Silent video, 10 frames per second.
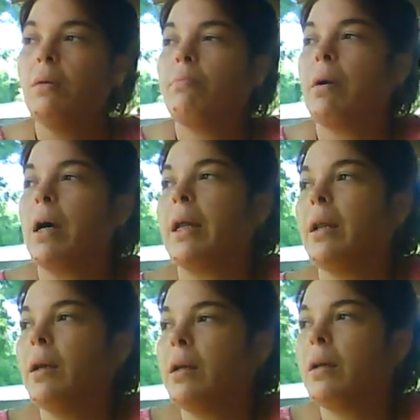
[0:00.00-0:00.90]
But
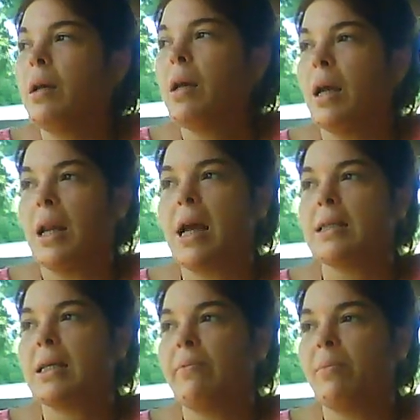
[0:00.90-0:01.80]
it
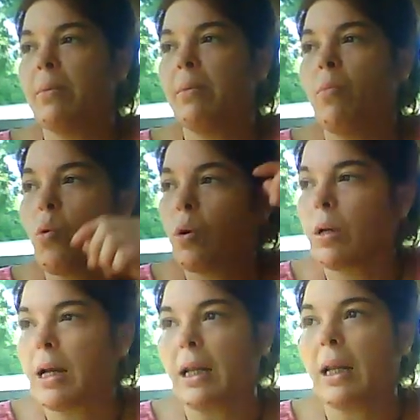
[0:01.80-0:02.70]
has given me more,
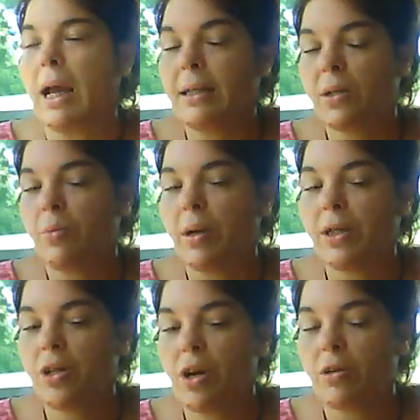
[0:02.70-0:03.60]
like a light
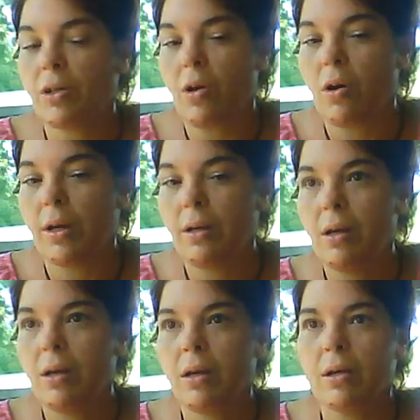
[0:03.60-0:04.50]
switch turns on,
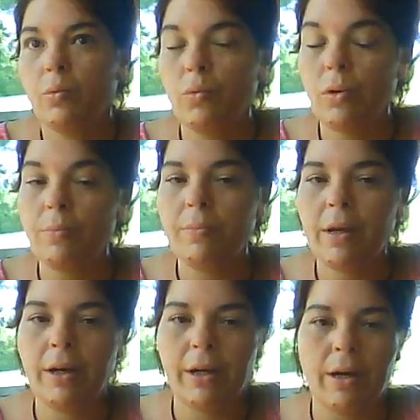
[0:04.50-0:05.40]
goes whoop,
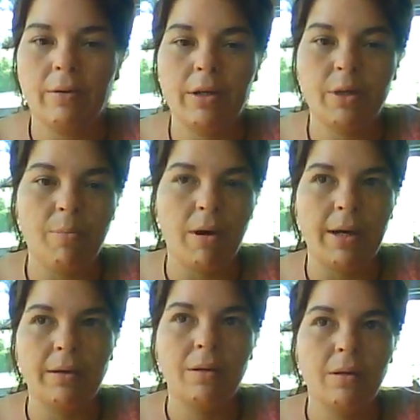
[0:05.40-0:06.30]
here you go, here's your
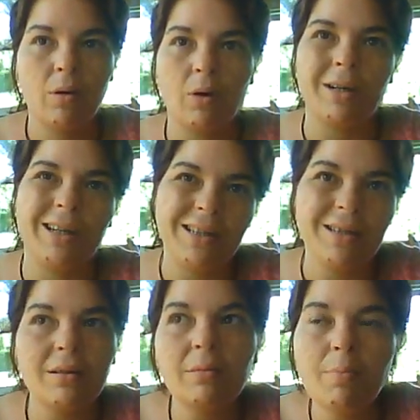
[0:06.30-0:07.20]
brain, or at
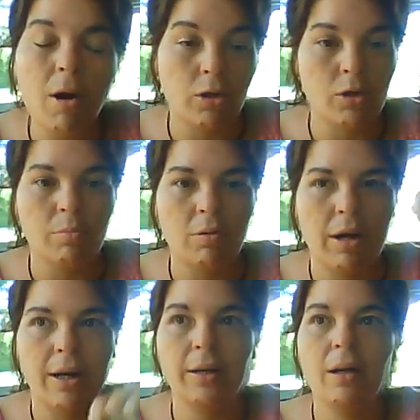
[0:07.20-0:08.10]
least partial
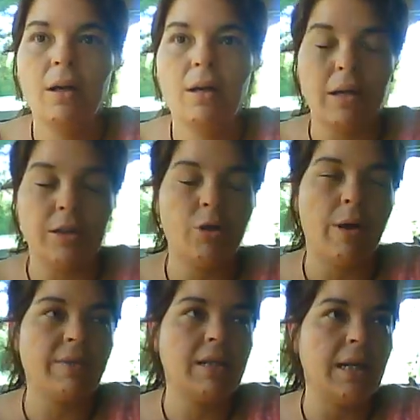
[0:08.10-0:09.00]
brain that you
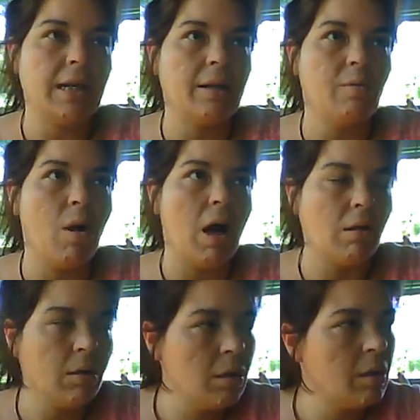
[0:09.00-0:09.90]
haven't seen in a while.